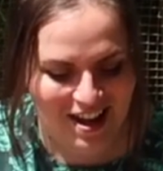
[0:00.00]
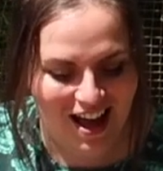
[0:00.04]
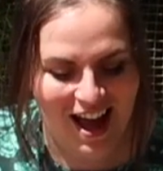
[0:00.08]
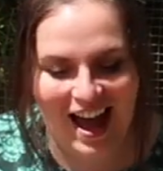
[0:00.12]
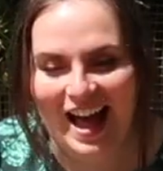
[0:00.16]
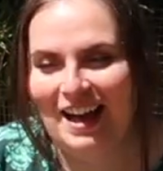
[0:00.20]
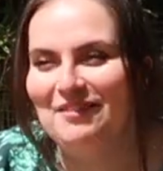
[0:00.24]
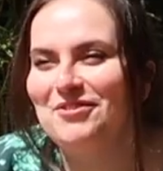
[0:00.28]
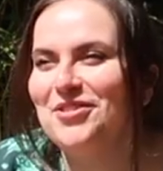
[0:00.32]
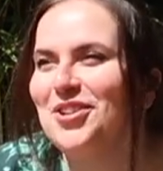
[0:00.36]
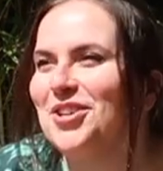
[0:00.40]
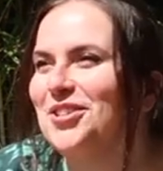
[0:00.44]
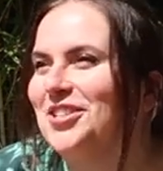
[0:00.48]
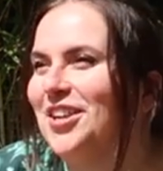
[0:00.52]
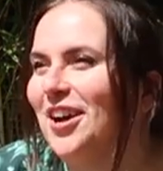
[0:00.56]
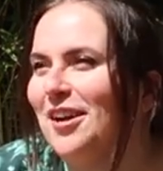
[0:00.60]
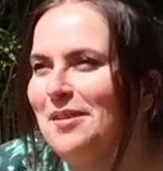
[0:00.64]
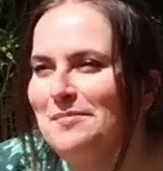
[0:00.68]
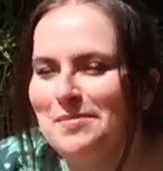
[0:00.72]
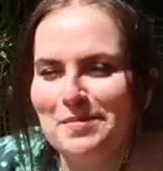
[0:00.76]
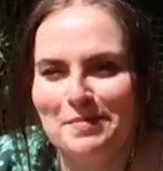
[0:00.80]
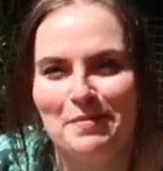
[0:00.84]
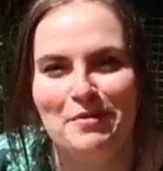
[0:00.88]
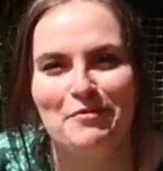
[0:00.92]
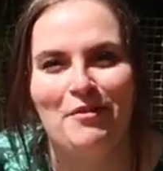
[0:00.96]
I haven't got
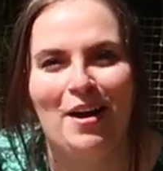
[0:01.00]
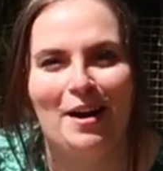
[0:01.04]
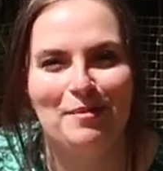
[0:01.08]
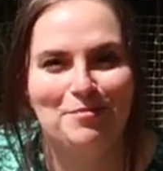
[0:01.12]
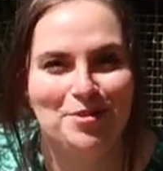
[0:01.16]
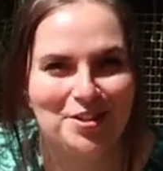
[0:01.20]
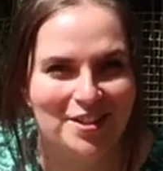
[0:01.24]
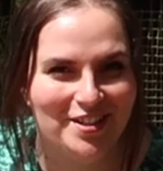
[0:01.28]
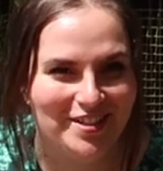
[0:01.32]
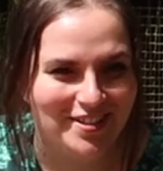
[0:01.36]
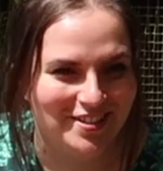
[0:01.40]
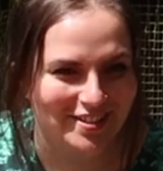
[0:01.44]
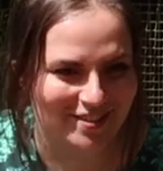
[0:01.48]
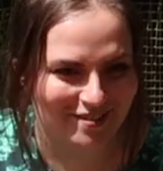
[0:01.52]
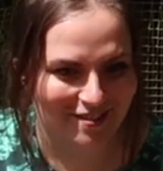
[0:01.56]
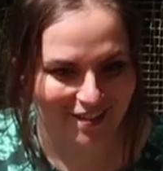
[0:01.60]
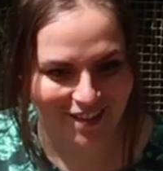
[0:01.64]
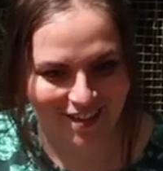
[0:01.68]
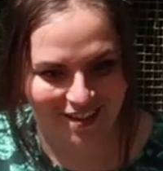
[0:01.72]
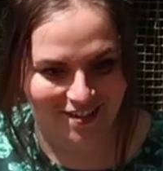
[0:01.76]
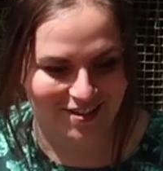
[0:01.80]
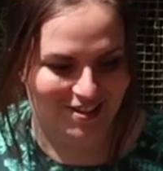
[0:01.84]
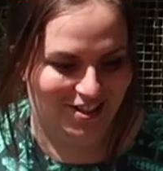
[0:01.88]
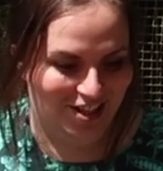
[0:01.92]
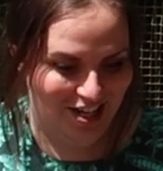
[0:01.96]
time to be raptured.
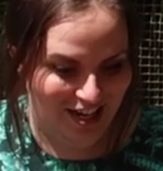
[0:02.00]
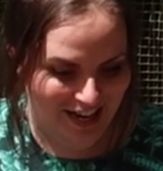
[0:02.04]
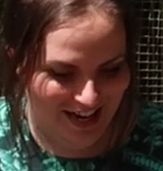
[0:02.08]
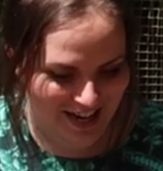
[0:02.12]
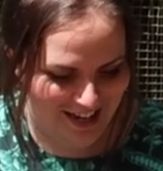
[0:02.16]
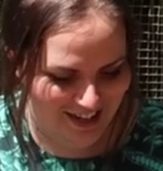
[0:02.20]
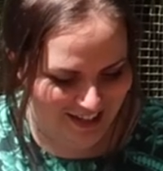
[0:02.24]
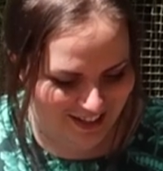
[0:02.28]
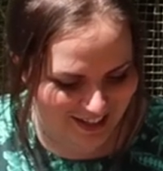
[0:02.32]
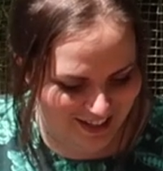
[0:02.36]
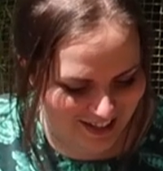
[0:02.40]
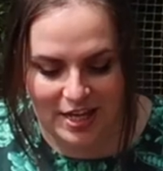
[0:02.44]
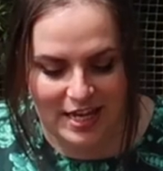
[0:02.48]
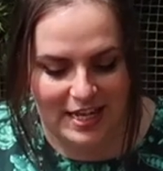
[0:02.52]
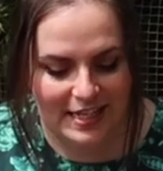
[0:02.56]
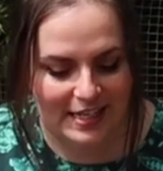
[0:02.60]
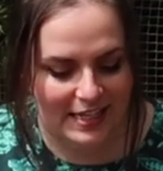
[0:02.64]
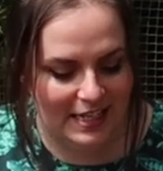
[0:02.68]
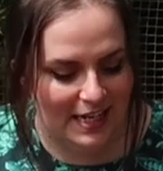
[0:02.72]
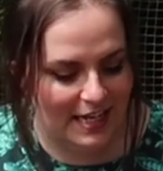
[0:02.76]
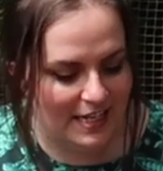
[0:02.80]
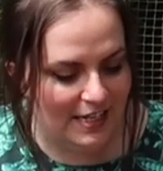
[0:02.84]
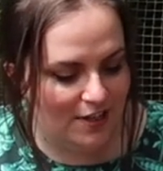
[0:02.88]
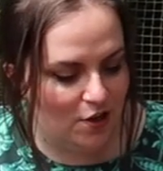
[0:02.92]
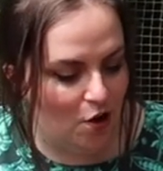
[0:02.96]
Jeez. This
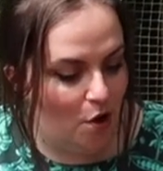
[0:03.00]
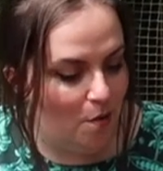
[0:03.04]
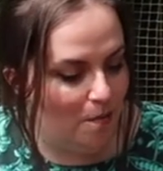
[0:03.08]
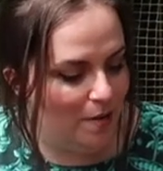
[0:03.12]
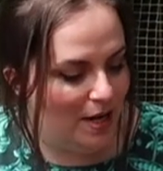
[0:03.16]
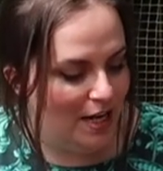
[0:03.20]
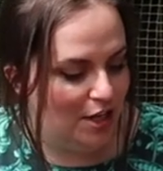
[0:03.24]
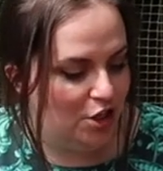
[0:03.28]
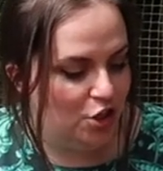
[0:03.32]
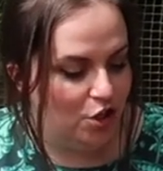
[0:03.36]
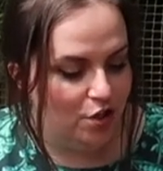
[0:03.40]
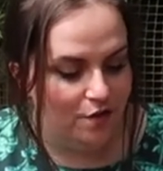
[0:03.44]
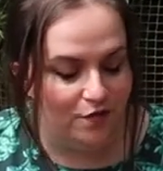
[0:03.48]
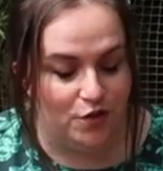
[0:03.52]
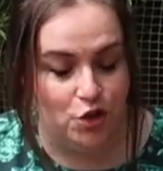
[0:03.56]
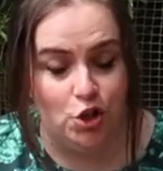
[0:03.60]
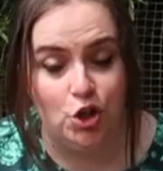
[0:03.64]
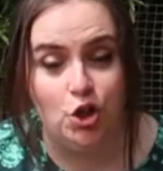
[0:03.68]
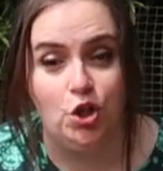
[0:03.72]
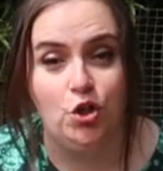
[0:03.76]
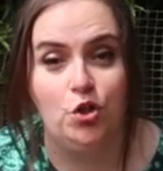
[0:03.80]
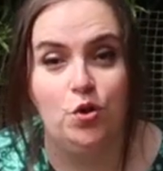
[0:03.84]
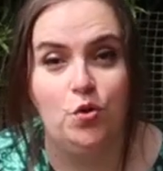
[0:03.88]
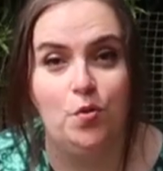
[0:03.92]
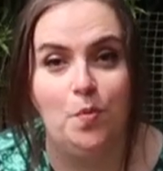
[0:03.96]
is a combination of
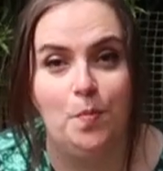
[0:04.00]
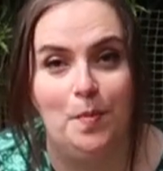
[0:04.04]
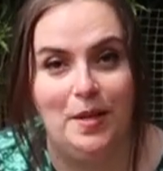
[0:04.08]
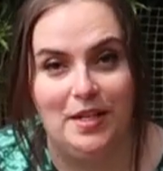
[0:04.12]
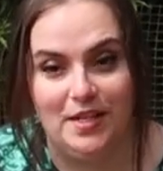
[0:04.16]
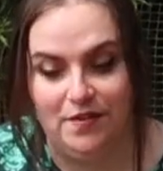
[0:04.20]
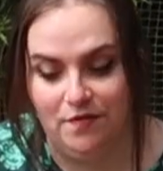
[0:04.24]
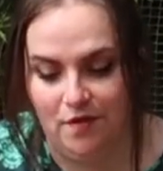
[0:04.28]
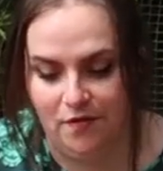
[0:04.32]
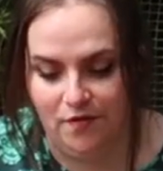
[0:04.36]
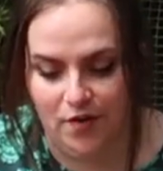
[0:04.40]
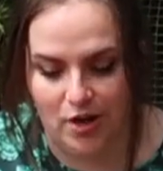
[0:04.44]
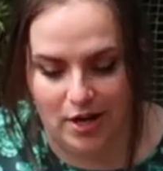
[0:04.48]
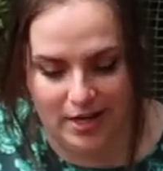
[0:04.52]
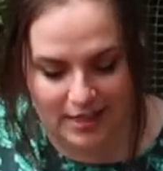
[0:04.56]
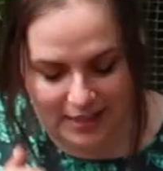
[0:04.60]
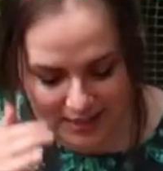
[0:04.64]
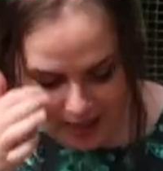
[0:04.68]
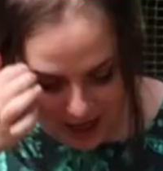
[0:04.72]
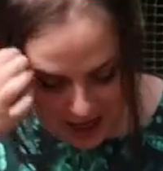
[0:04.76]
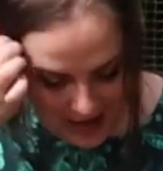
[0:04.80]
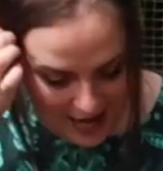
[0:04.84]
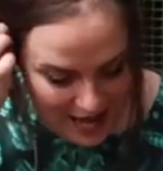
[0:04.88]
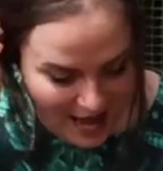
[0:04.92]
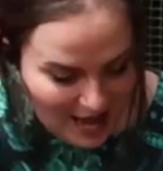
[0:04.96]
two bits of advice
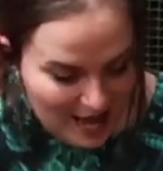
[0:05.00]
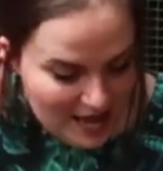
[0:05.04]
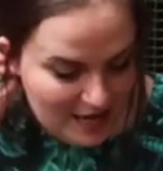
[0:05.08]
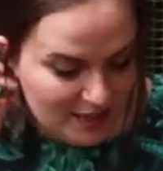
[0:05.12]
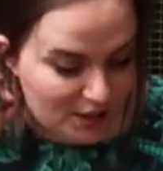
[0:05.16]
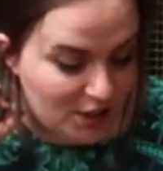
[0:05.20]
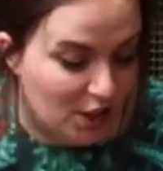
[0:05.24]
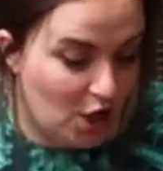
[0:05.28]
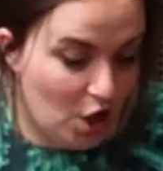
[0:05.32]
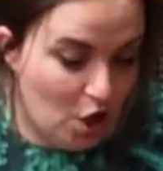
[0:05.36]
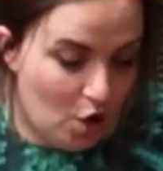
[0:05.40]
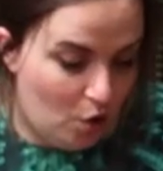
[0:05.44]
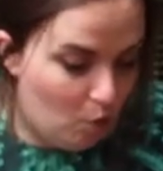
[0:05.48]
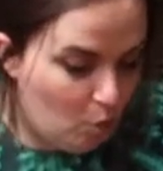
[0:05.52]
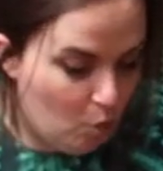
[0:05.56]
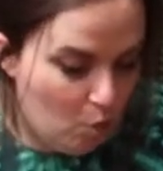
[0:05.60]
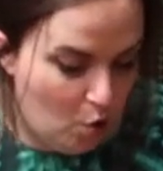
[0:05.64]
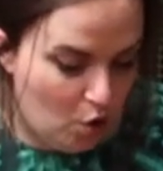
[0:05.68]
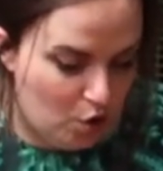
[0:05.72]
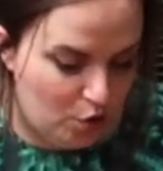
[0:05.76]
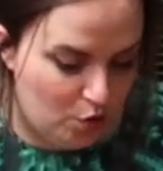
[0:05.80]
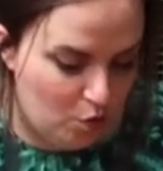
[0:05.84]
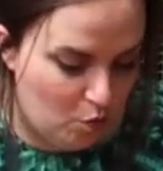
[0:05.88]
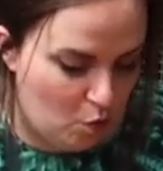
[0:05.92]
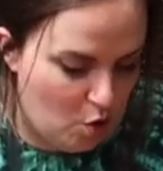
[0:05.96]
I had.
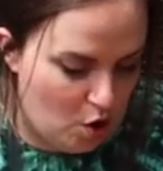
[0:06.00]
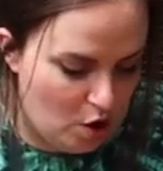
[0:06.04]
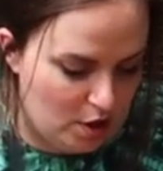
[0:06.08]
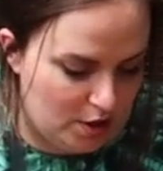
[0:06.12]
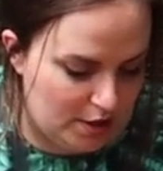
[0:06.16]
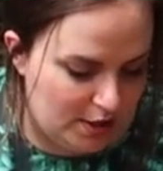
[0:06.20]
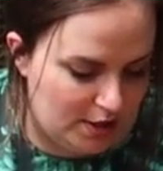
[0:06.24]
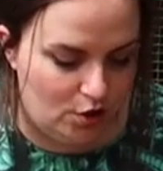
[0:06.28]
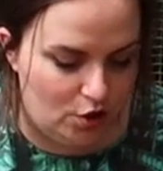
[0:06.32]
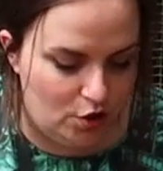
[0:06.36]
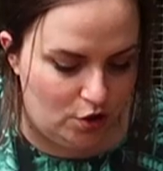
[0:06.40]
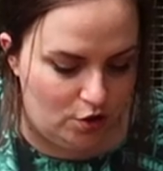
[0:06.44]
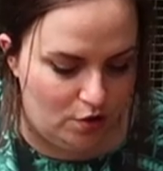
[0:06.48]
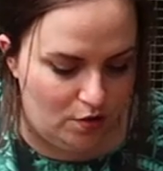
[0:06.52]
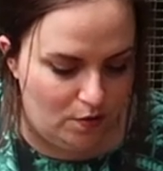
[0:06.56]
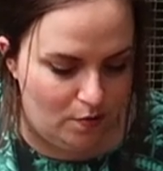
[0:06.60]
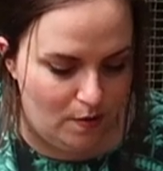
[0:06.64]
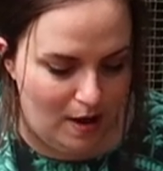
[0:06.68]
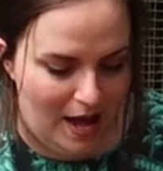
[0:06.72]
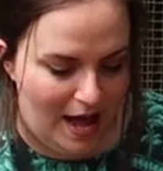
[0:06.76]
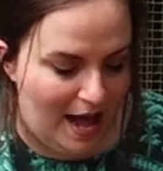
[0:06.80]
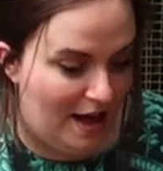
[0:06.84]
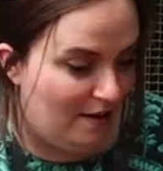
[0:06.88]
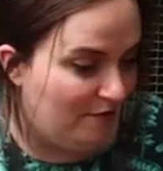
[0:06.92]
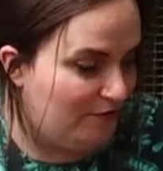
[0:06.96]
One was to
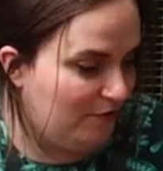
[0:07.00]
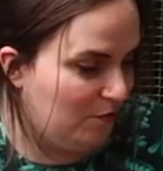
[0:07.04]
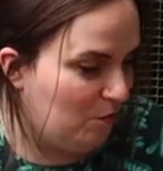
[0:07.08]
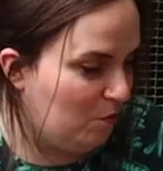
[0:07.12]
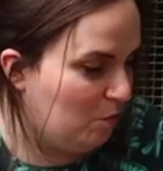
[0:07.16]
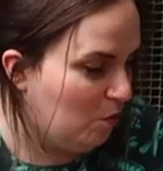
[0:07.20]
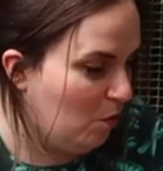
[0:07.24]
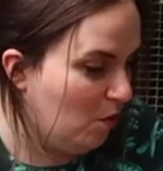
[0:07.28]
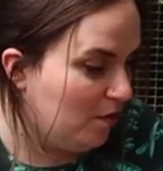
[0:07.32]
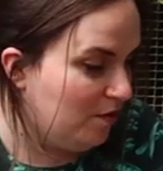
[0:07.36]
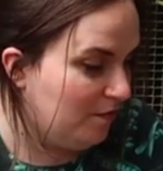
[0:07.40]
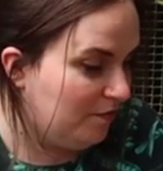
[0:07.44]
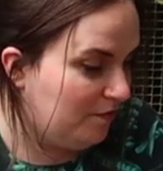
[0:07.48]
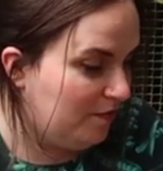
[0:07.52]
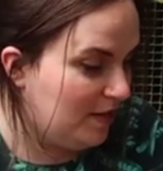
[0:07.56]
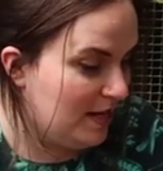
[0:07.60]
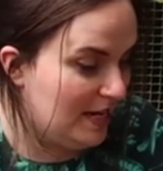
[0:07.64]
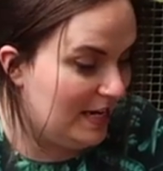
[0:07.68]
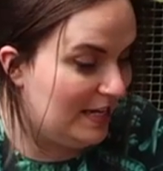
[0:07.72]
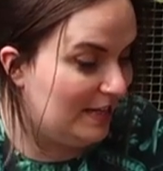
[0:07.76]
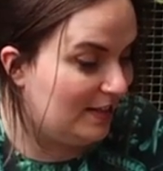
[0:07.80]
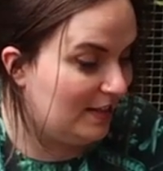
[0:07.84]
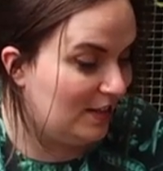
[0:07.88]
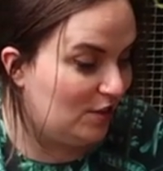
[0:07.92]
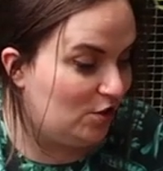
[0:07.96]
have one of
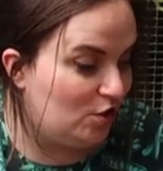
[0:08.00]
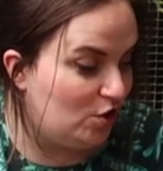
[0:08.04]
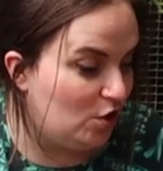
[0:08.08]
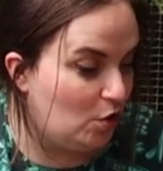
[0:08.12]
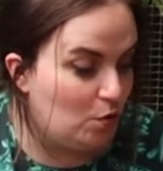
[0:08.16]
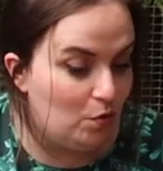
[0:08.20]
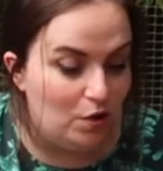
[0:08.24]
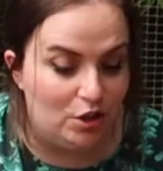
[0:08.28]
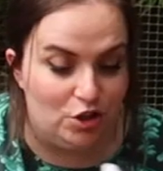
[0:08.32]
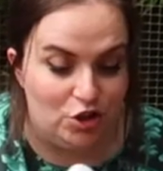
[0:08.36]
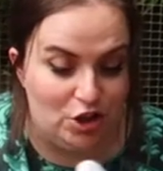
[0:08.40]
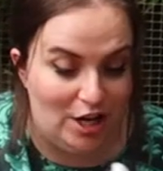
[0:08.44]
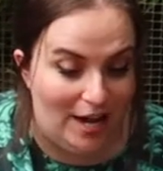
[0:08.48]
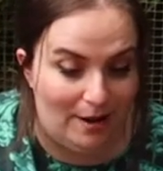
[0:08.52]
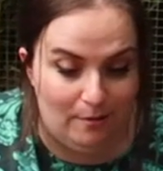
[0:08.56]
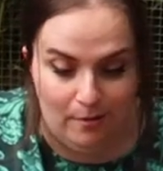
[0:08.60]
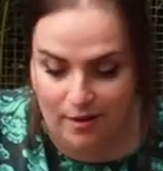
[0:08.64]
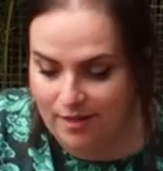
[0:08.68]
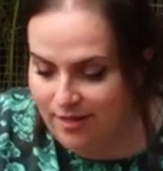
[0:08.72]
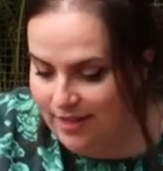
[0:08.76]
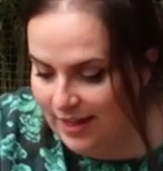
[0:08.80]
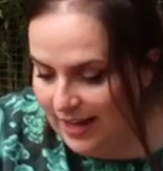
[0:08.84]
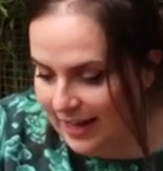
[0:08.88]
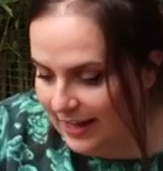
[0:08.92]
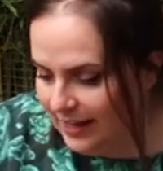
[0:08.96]
these, this solar shower
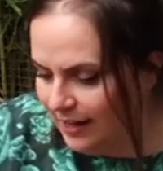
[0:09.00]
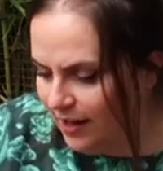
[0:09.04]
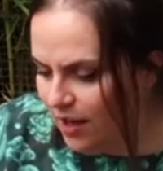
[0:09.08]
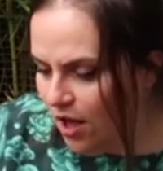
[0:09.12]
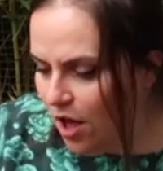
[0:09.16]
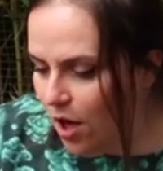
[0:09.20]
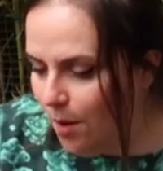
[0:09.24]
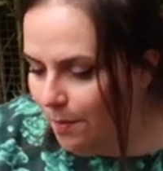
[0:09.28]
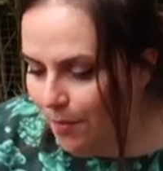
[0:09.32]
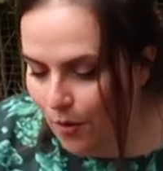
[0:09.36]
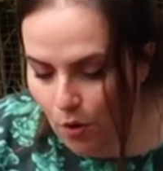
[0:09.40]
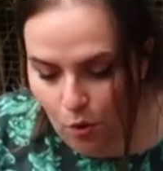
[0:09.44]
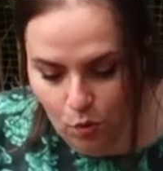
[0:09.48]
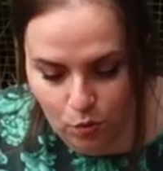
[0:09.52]
thing, but